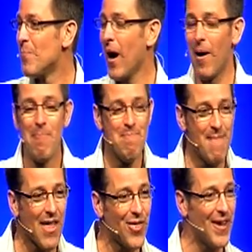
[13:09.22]
a
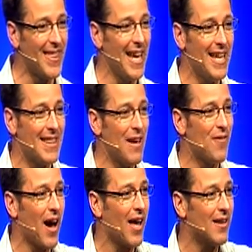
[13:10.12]
method. They've
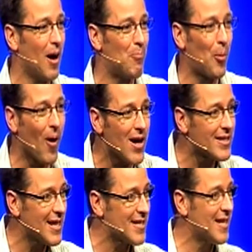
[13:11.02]
got a
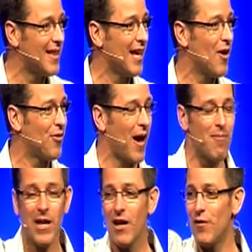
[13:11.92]
process that they go through. How
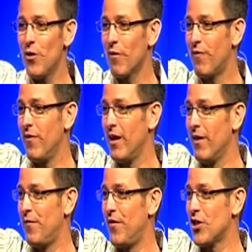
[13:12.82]
many of you are
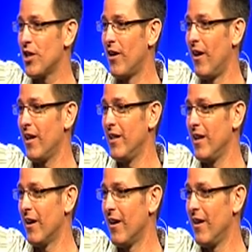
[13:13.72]
fish at all in
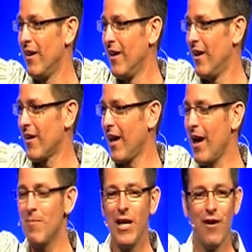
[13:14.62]
here? Okay.
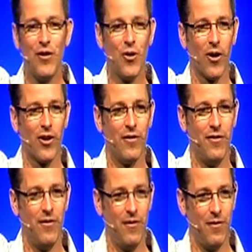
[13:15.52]
How many of you are good
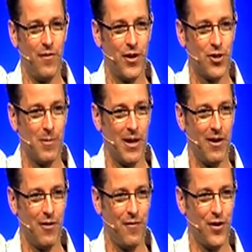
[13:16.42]
fishermen
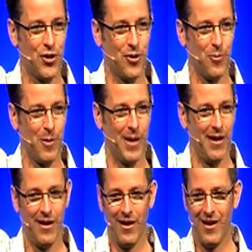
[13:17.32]
or fisherwomen?
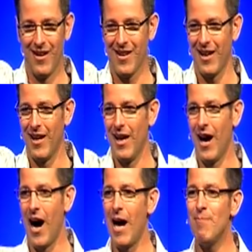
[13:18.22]
Okay.
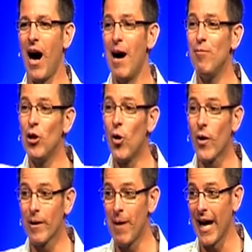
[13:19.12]
I'm
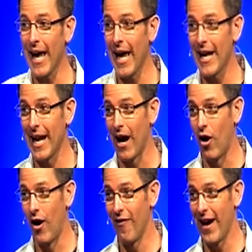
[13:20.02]
lowering my hand now
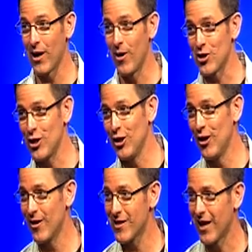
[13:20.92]
on that question. You
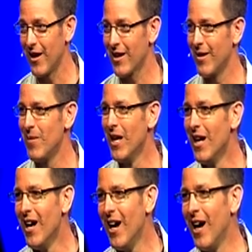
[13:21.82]
notice that?
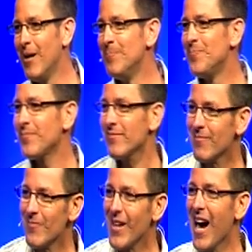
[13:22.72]
Okay.
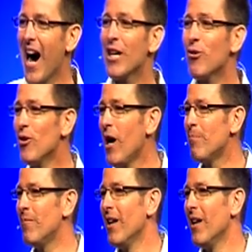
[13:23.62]
I grew up,